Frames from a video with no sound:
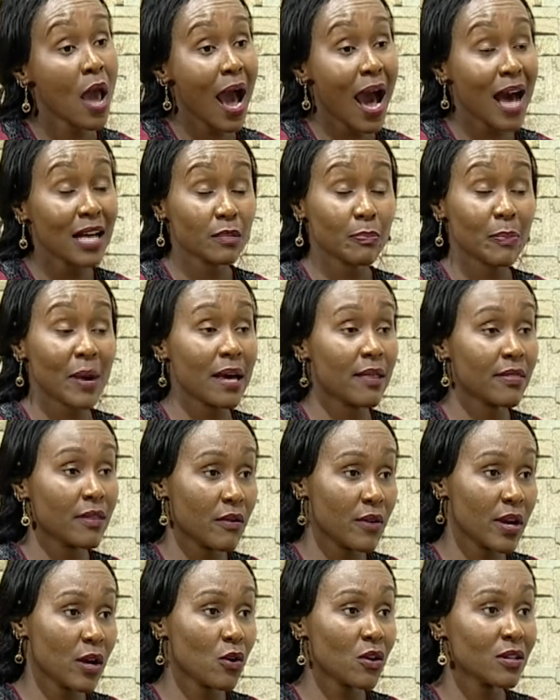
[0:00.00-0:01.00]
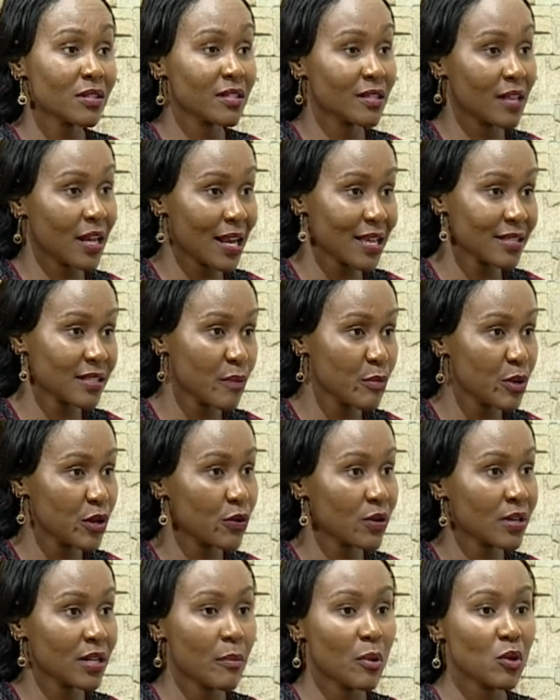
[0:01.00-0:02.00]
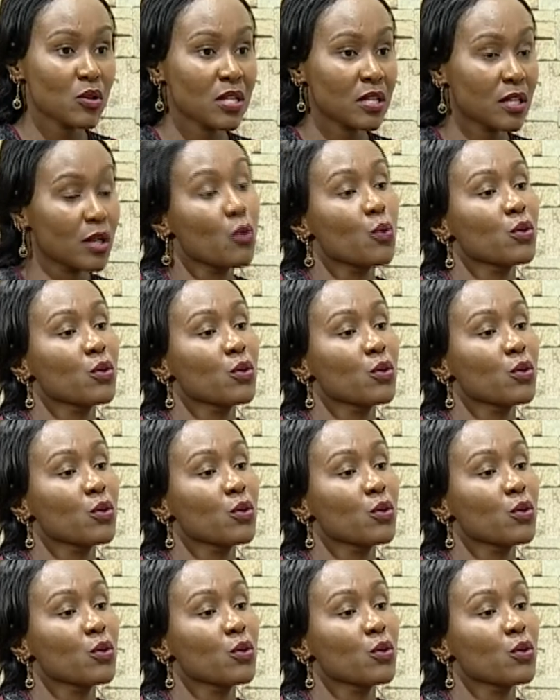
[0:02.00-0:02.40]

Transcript: As per the records, the last time he wrote about it, he was